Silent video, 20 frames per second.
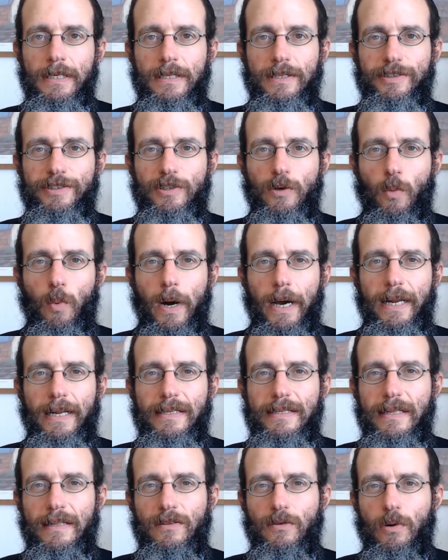So why
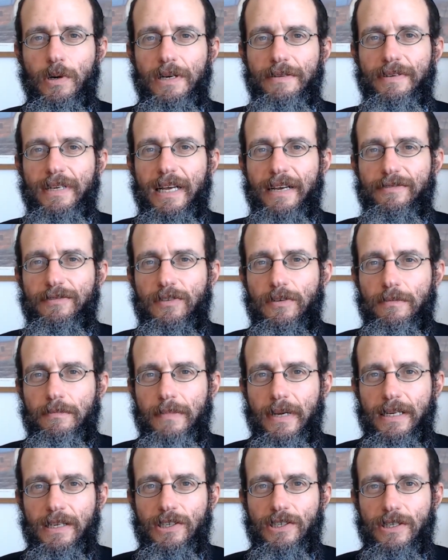does the Torah even have to
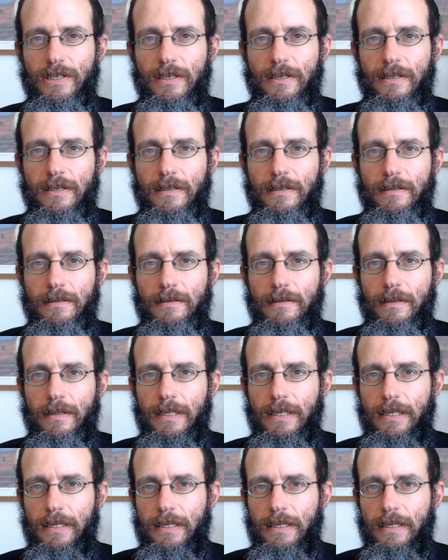mention
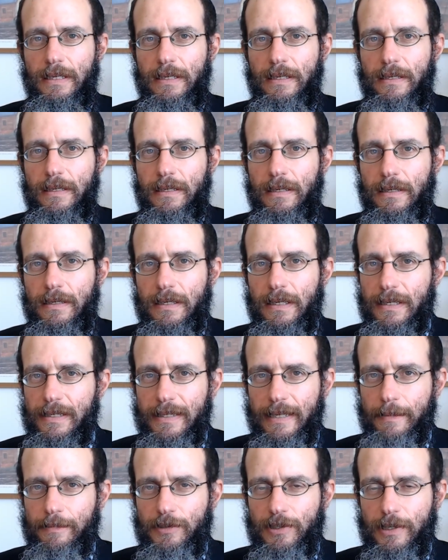the
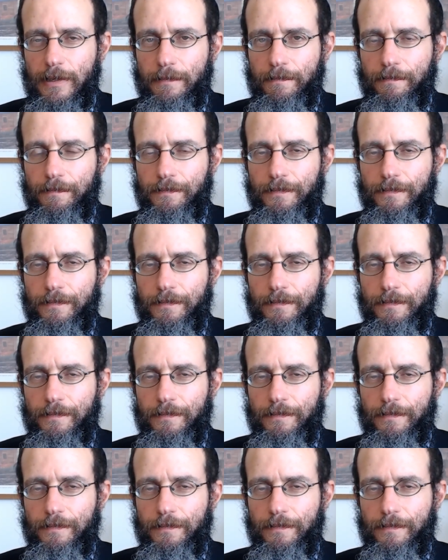conception?